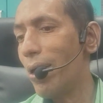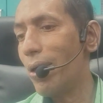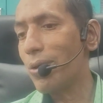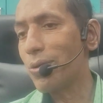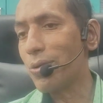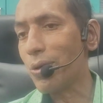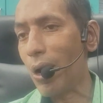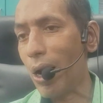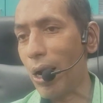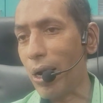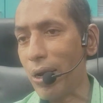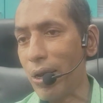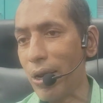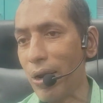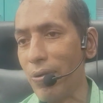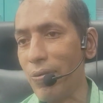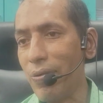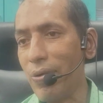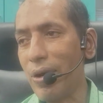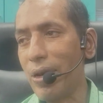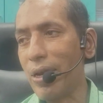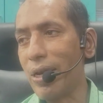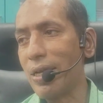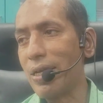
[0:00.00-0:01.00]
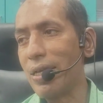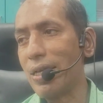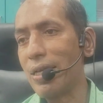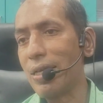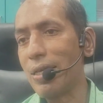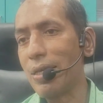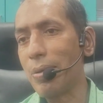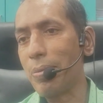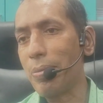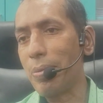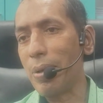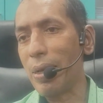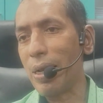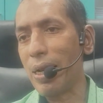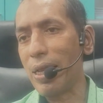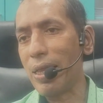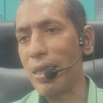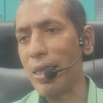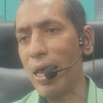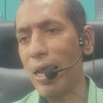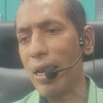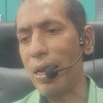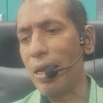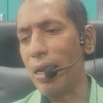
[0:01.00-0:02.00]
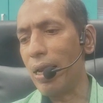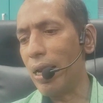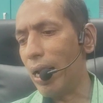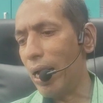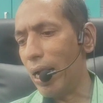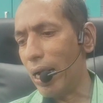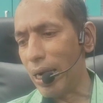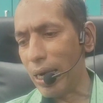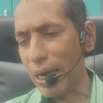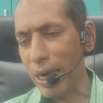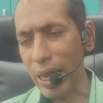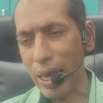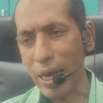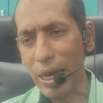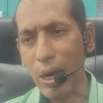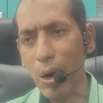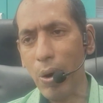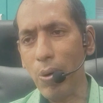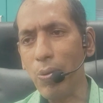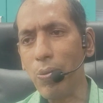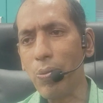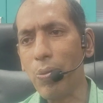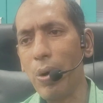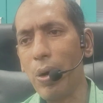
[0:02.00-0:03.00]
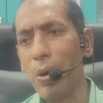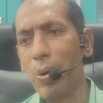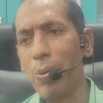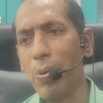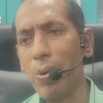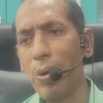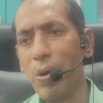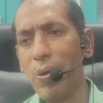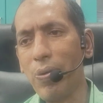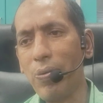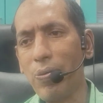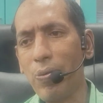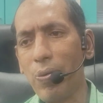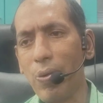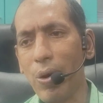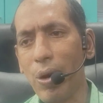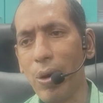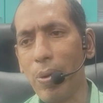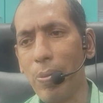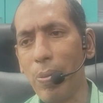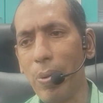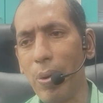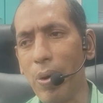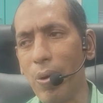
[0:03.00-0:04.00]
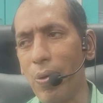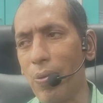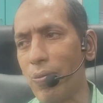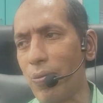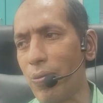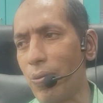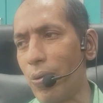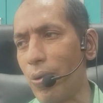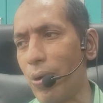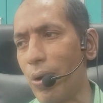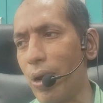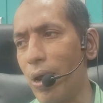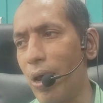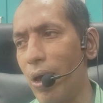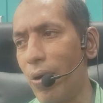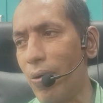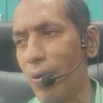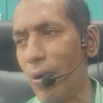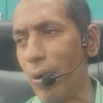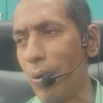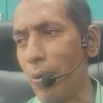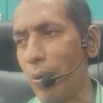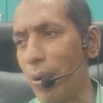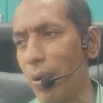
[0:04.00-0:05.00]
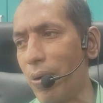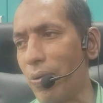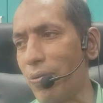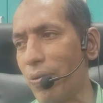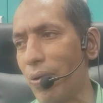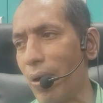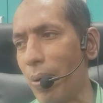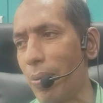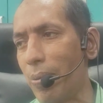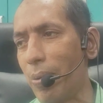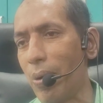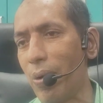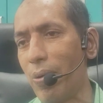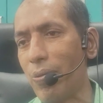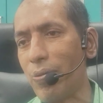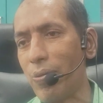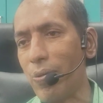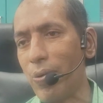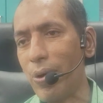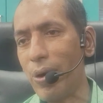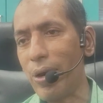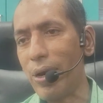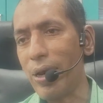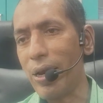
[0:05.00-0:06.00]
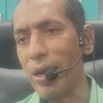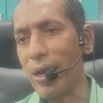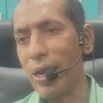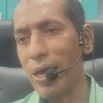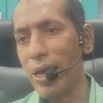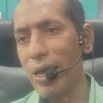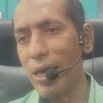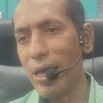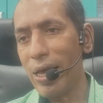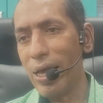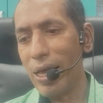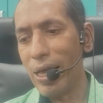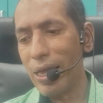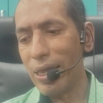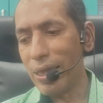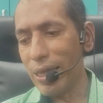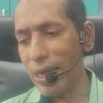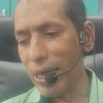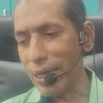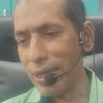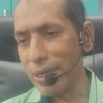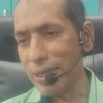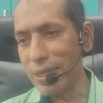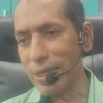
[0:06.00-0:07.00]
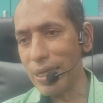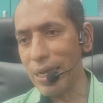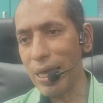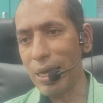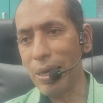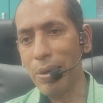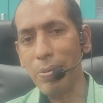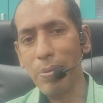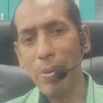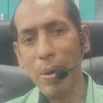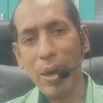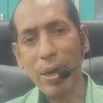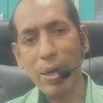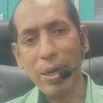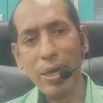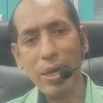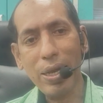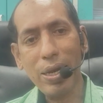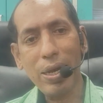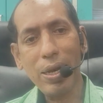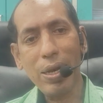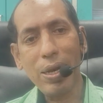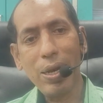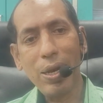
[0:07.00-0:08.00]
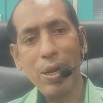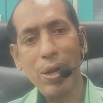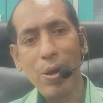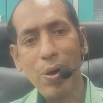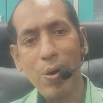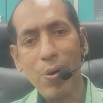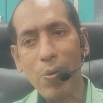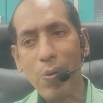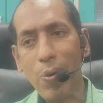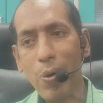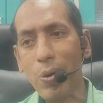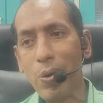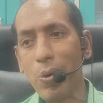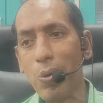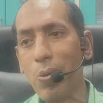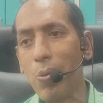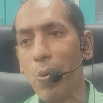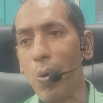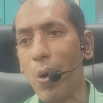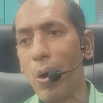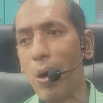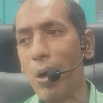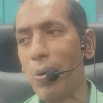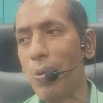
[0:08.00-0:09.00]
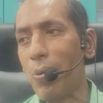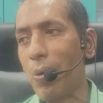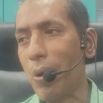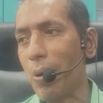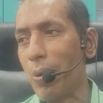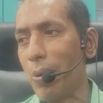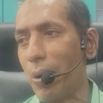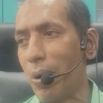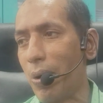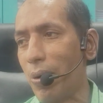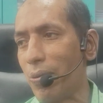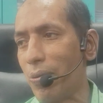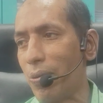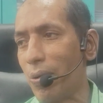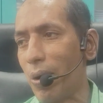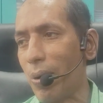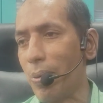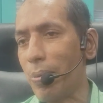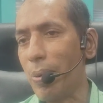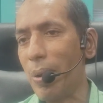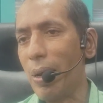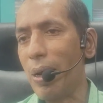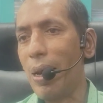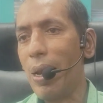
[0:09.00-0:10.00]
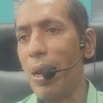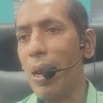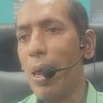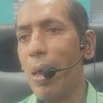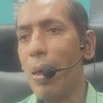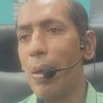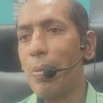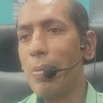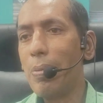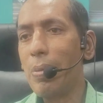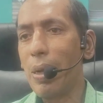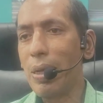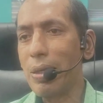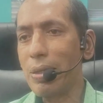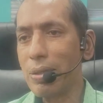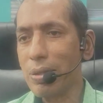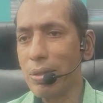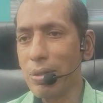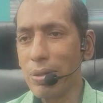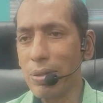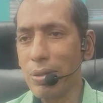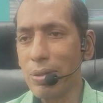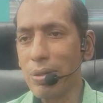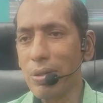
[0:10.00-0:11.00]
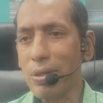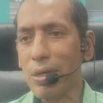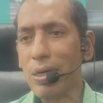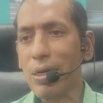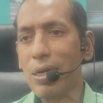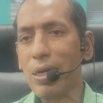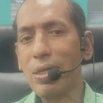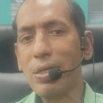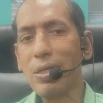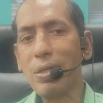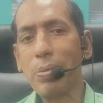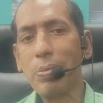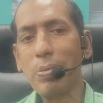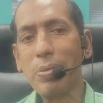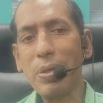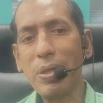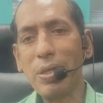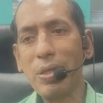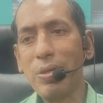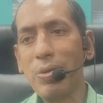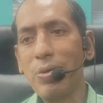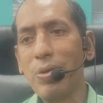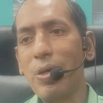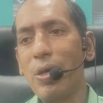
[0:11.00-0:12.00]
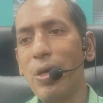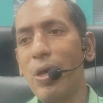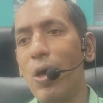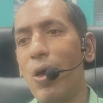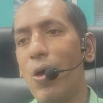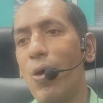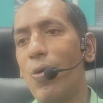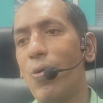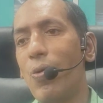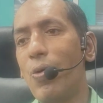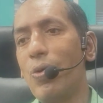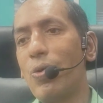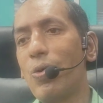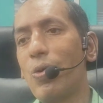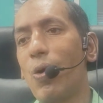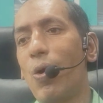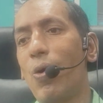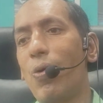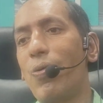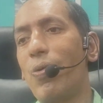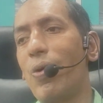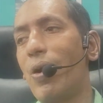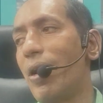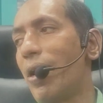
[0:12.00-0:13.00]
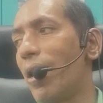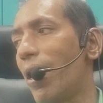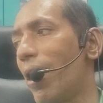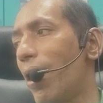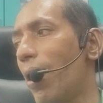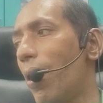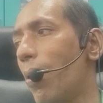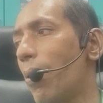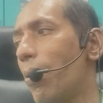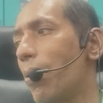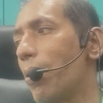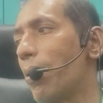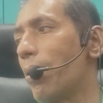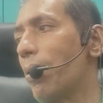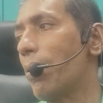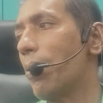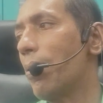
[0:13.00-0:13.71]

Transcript: So ultra filtration is something like that. Take out 124 ml of fluid, 125 ml of fluid, then select back in what you want, 124 ml plus certain substances which you got filtered out.